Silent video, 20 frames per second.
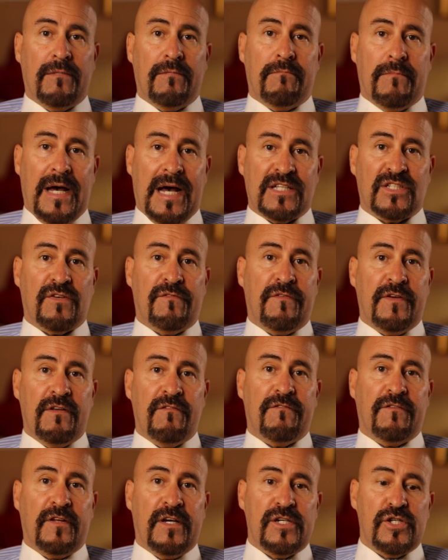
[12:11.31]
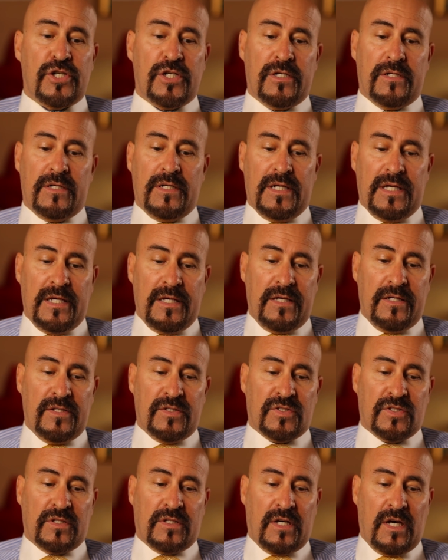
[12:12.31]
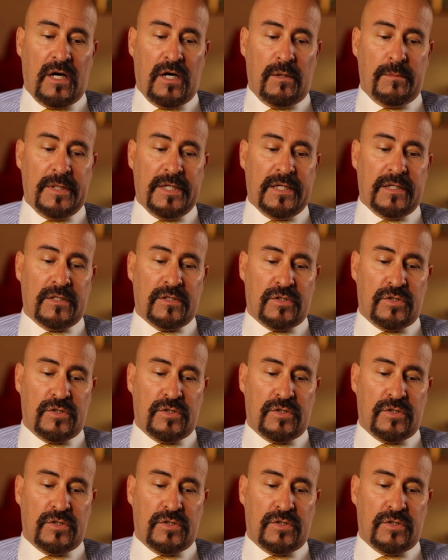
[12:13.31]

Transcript: Massive inflation is coming